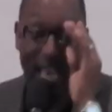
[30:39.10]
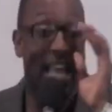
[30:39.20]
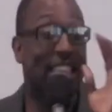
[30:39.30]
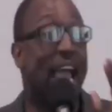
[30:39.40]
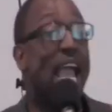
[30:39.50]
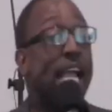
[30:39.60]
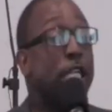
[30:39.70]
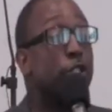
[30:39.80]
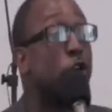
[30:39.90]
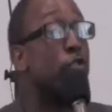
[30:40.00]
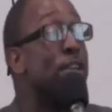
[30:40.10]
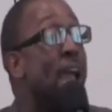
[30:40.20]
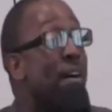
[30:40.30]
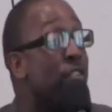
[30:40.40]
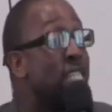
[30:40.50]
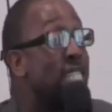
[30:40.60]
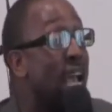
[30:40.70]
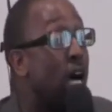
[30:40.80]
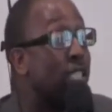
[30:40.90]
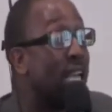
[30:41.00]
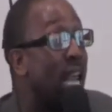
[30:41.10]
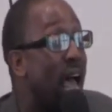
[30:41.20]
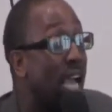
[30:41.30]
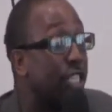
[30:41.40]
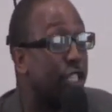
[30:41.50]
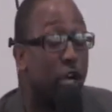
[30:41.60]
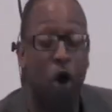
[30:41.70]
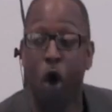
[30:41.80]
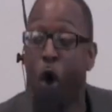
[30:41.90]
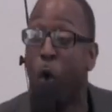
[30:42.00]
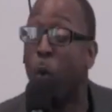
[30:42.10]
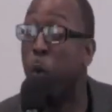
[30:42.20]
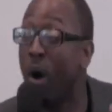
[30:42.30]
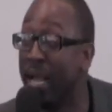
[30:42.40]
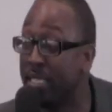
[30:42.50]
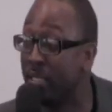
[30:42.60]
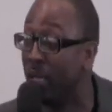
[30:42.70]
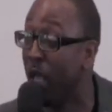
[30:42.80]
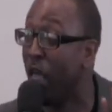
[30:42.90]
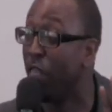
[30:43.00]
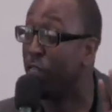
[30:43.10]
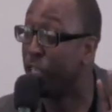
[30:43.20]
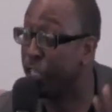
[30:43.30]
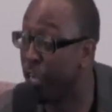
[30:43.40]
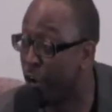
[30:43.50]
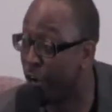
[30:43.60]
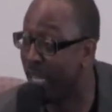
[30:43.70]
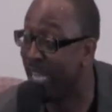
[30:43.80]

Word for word: the angel never tells Elijah what the journey